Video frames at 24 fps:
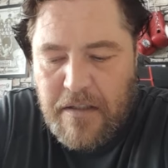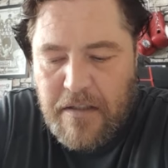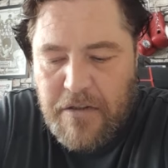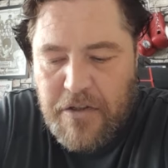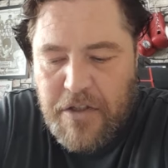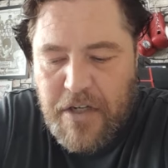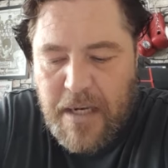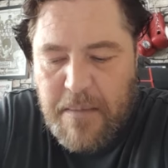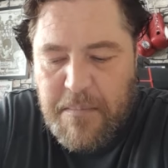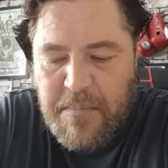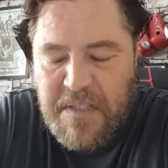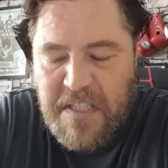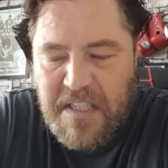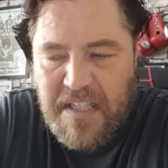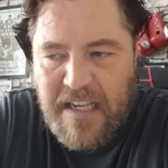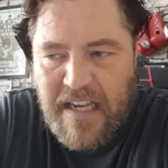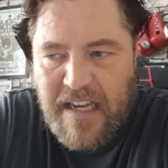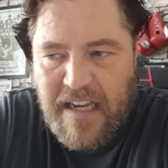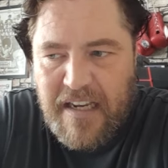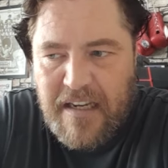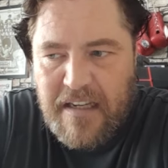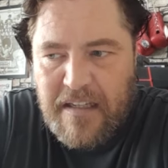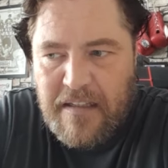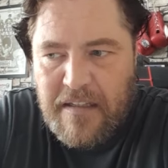James the
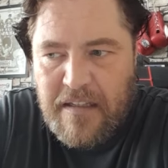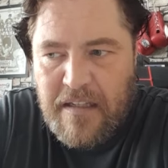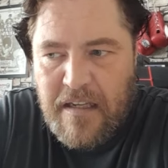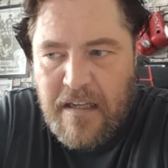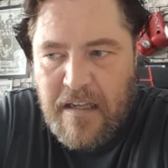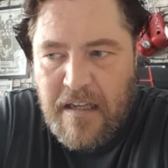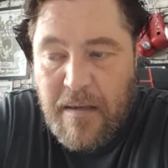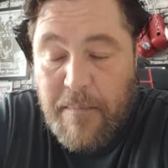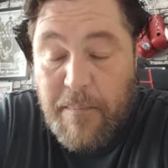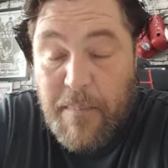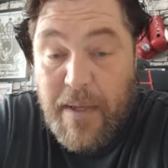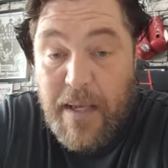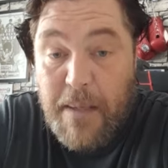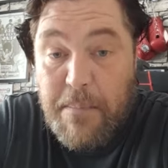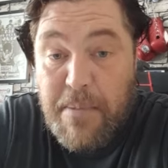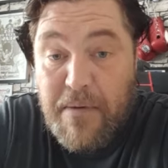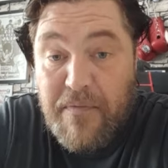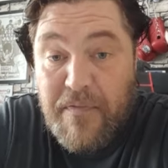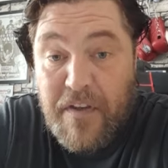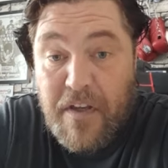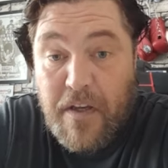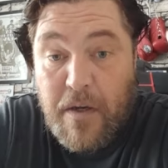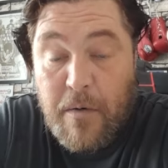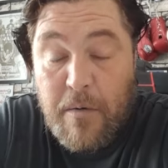Gale
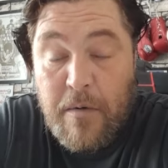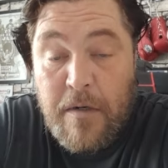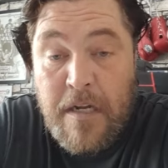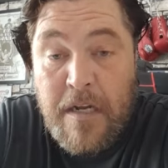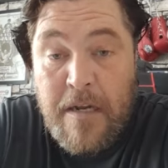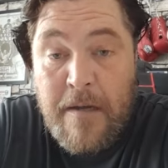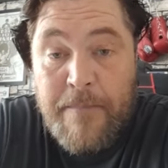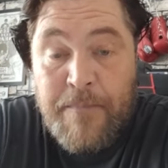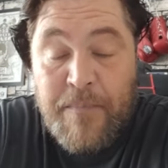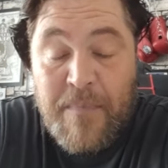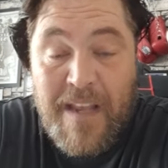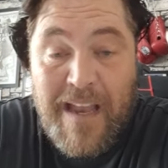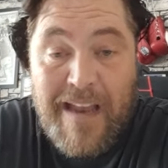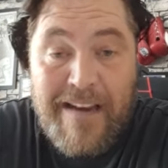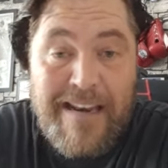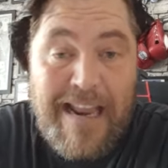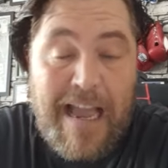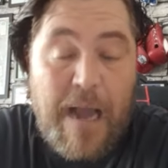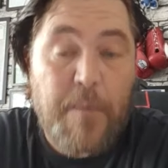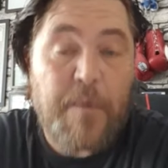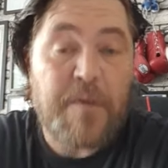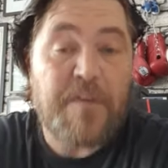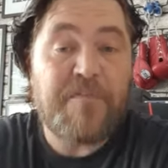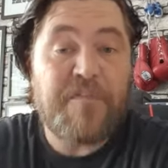pay-per-view, and
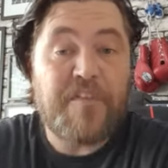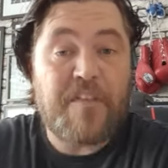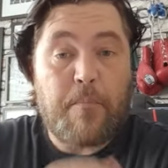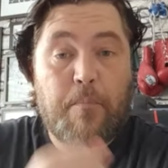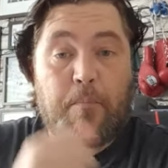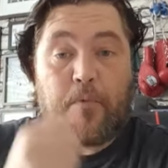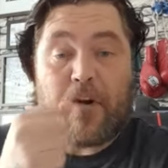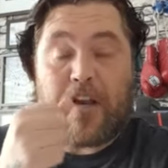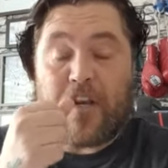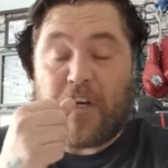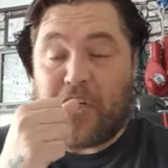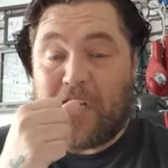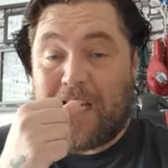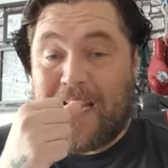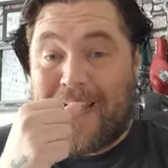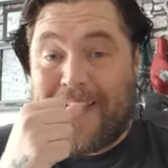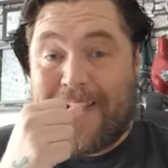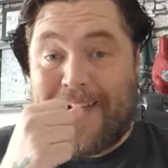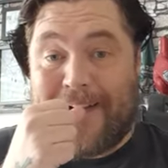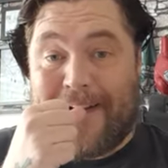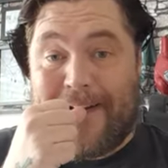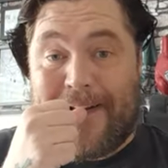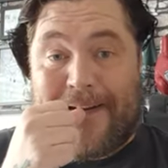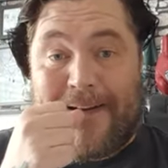that was for the British
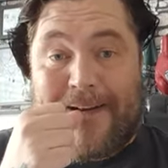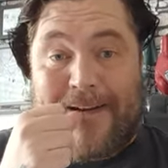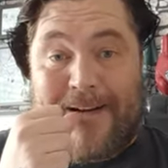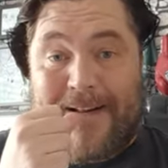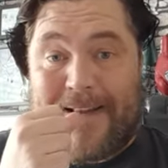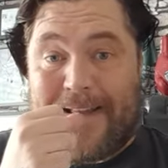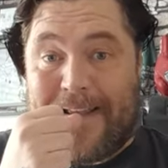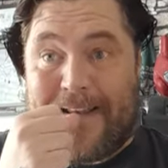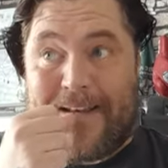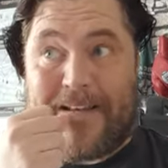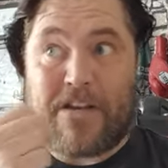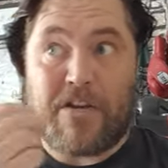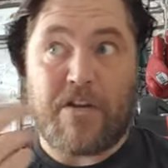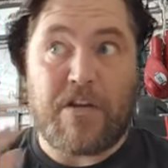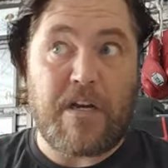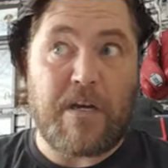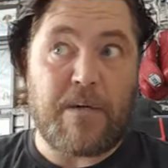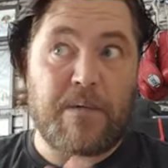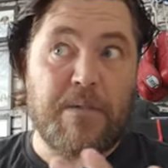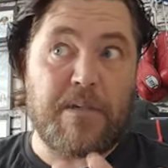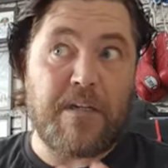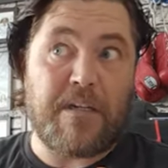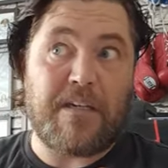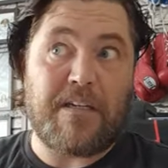title in
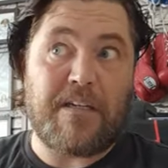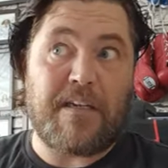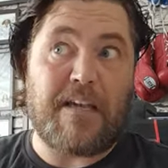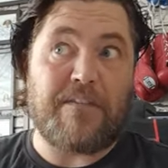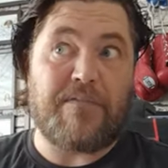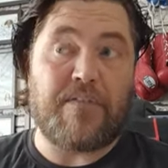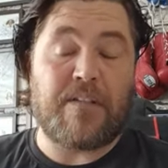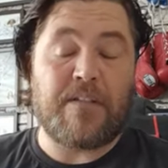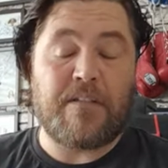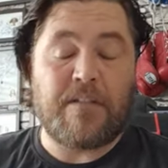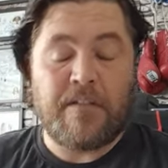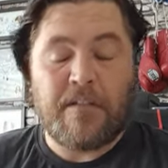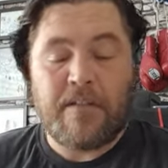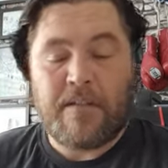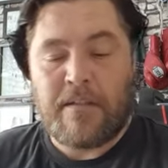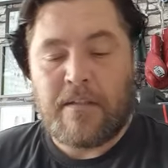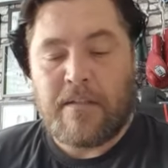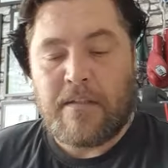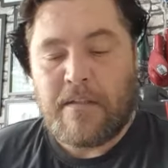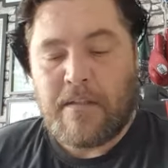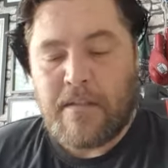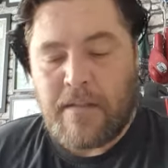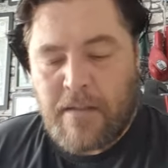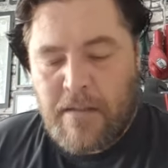2011.
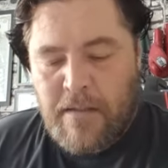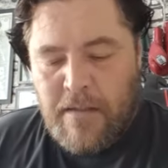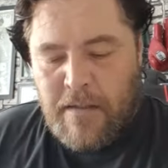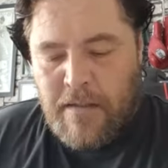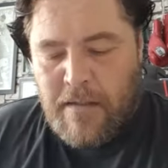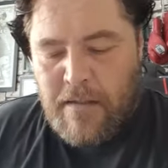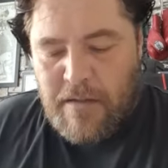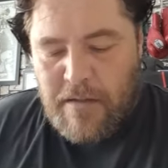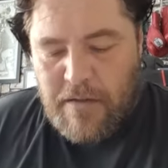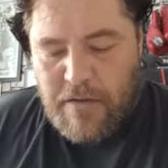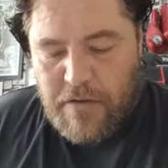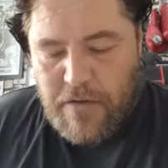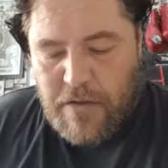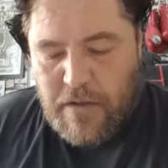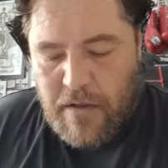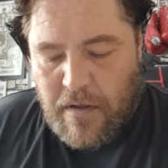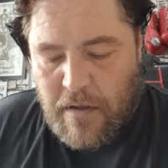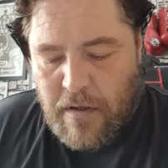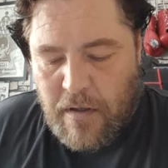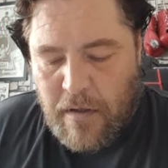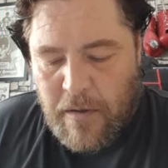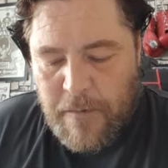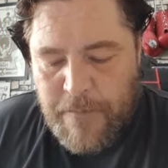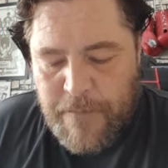
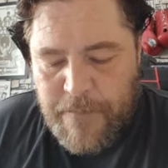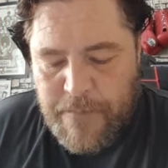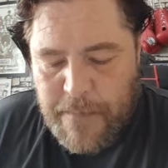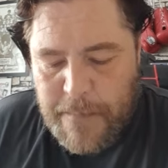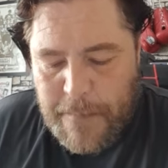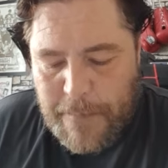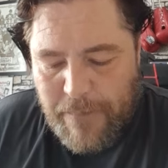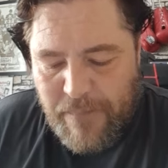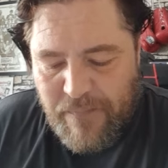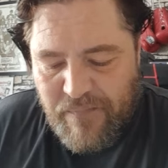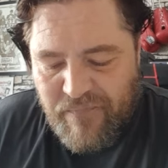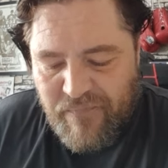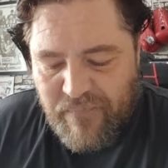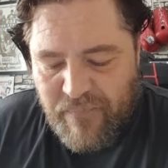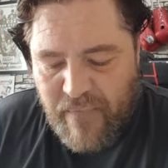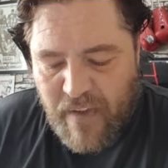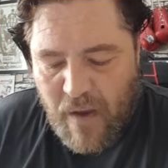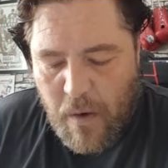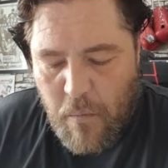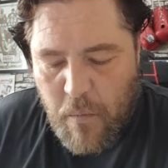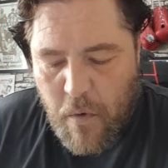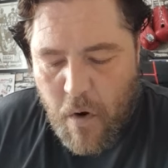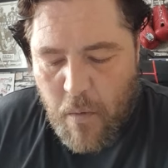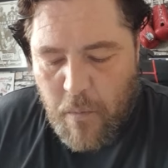So
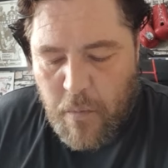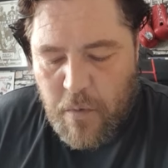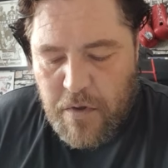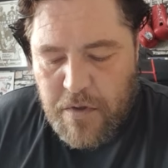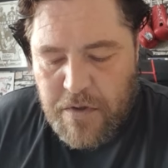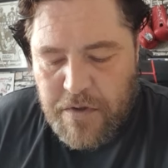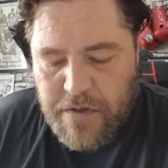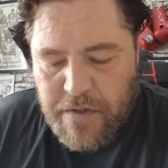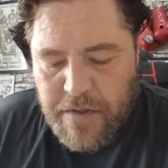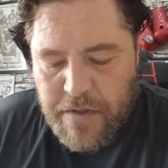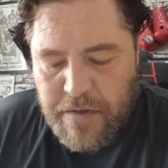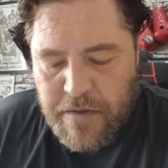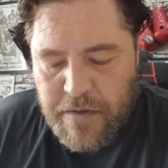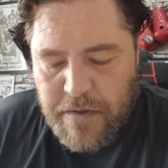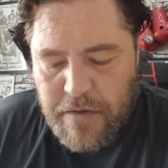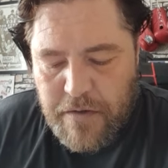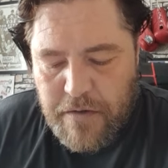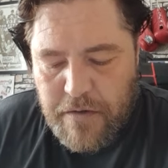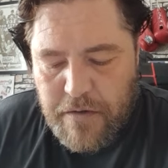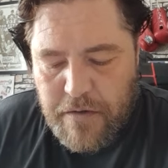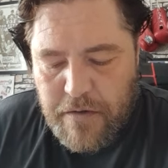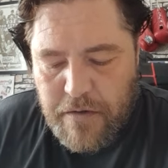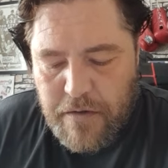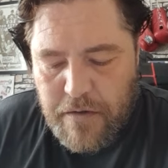what would
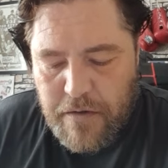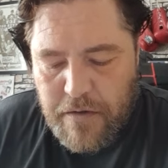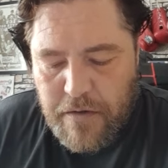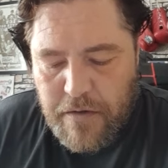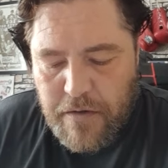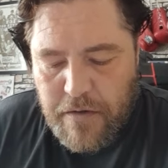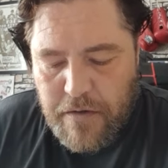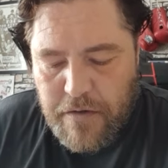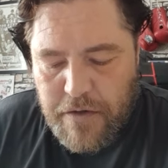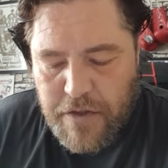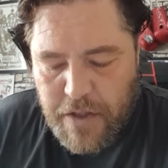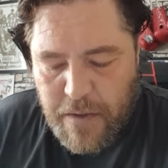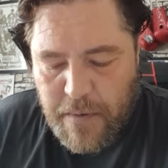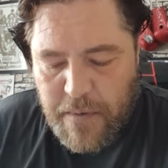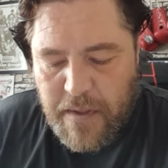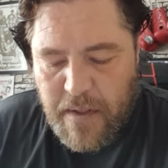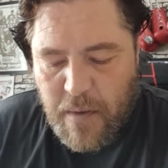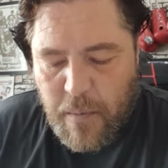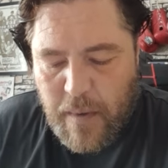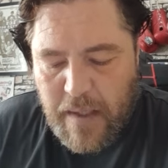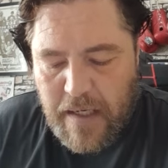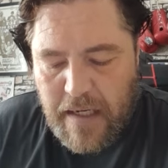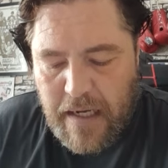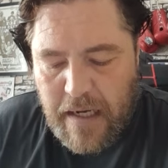
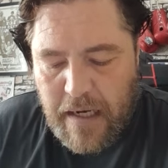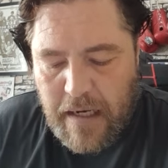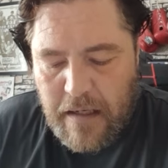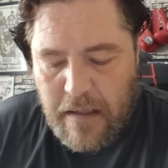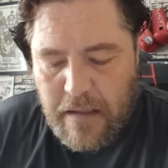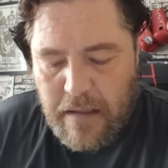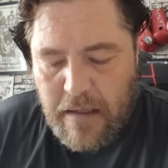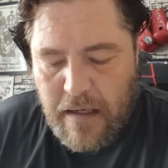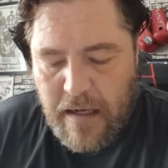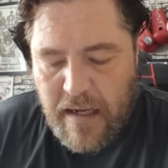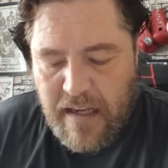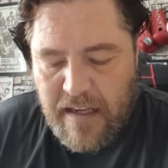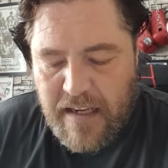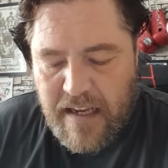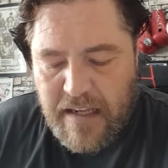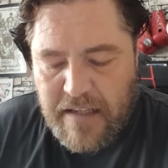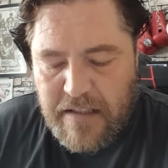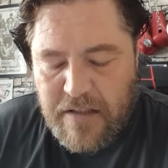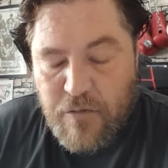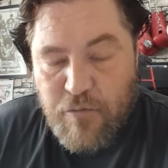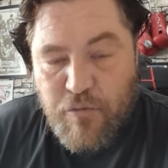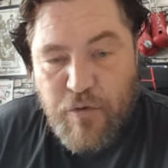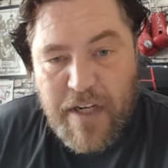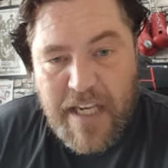Junior Witter
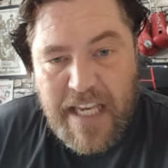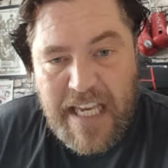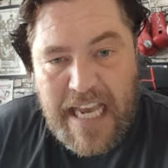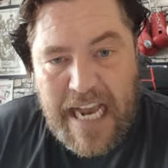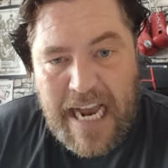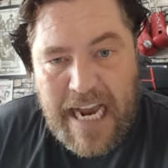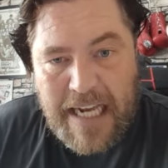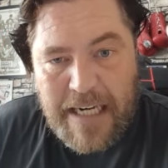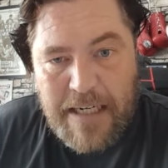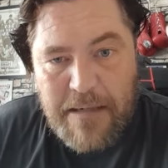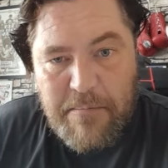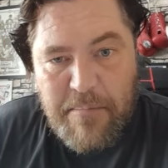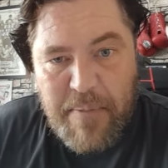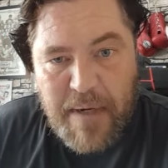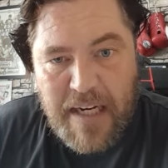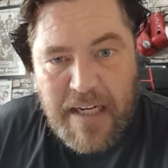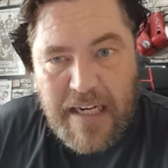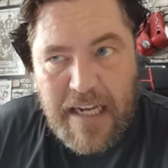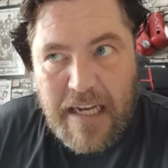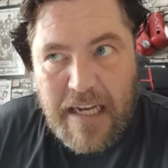against Ricky Hatton been